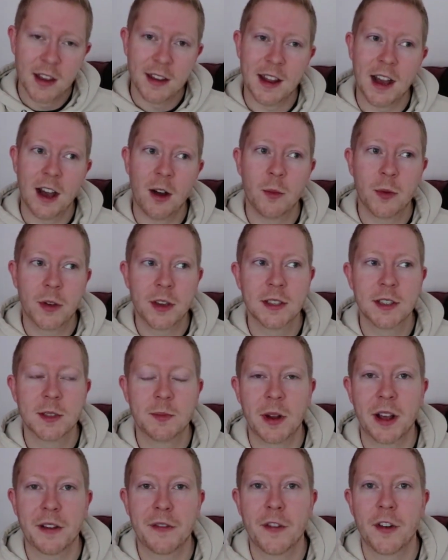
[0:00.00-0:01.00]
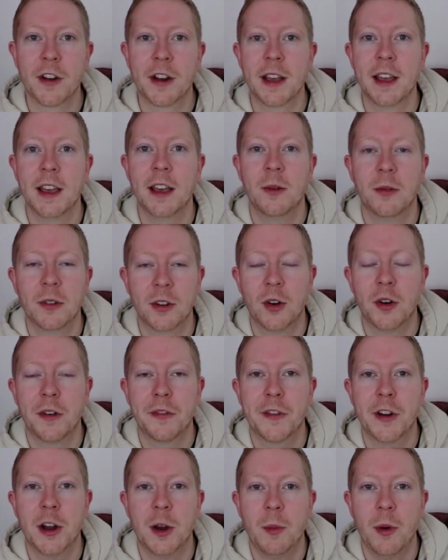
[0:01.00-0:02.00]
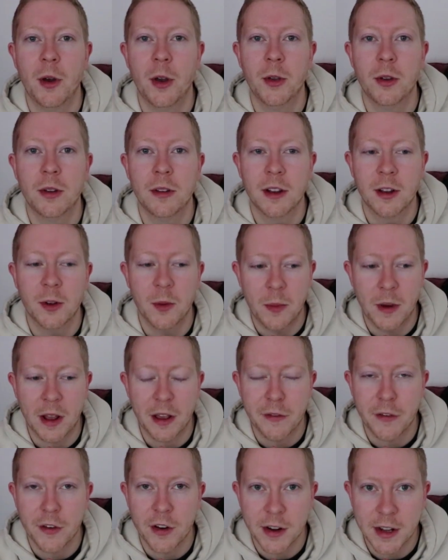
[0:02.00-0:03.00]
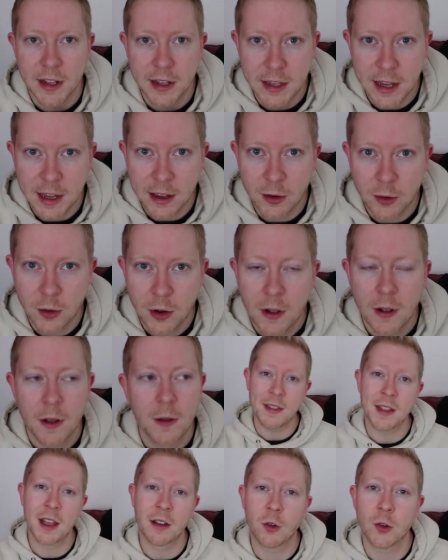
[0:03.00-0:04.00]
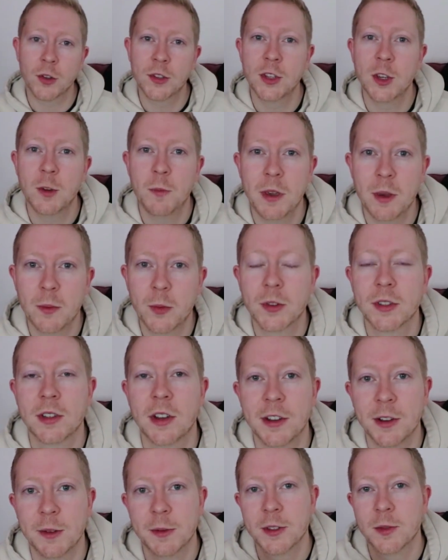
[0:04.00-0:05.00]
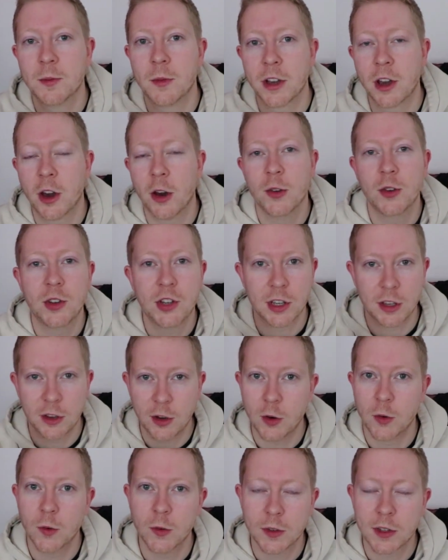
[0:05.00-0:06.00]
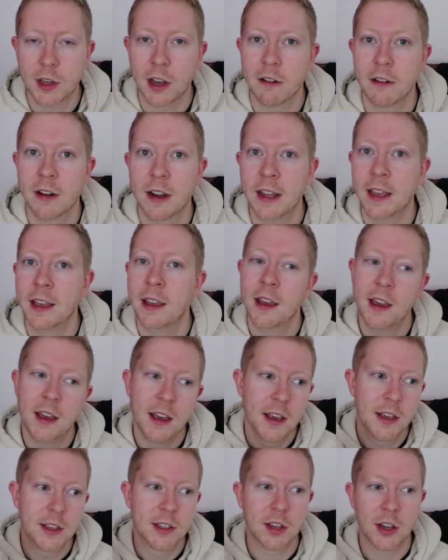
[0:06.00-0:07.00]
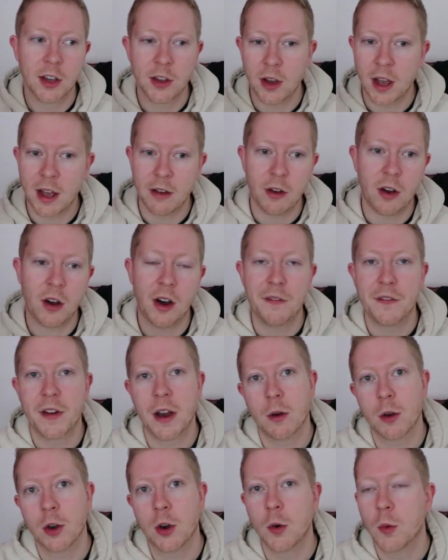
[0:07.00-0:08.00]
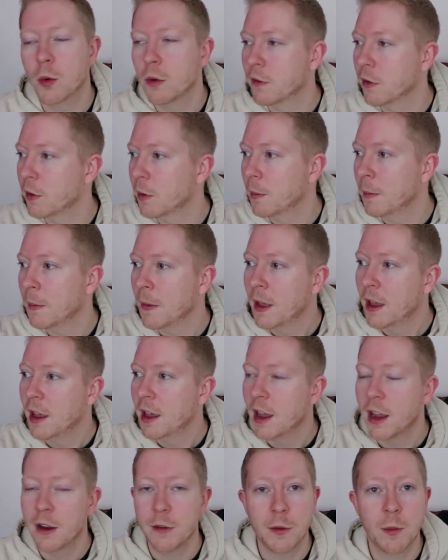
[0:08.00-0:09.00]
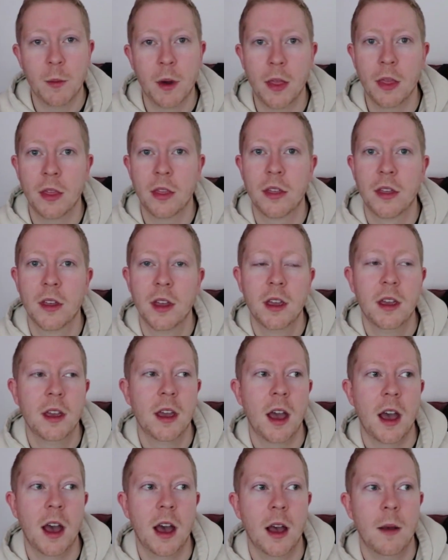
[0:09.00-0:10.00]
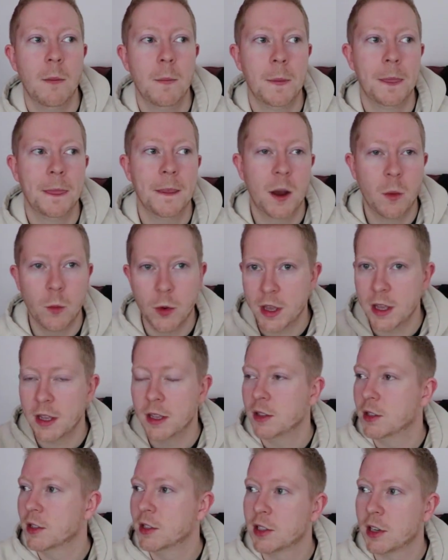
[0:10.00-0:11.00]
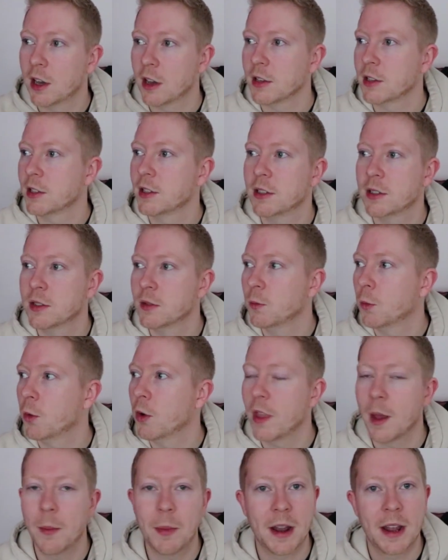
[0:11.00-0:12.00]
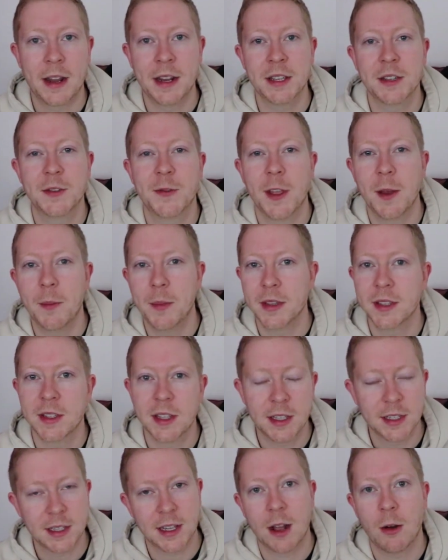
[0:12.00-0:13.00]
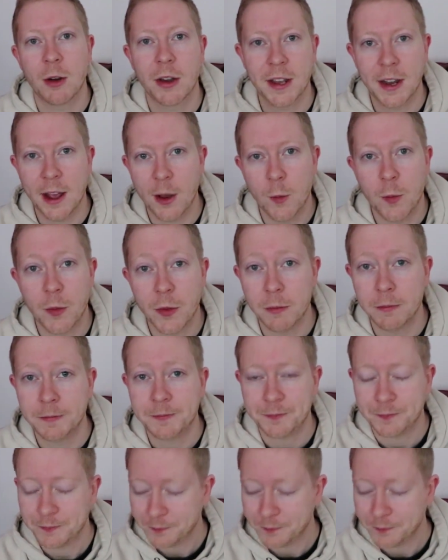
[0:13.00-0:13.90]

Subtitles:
Now, because it's Black Friday, I'm going to offer out my own little Black Friday deal. Now, I've got 2 people signed up to my coaching calls currently, so I have a half-hour call with them every month, and we discuss what their plan is for their business and how I can help them.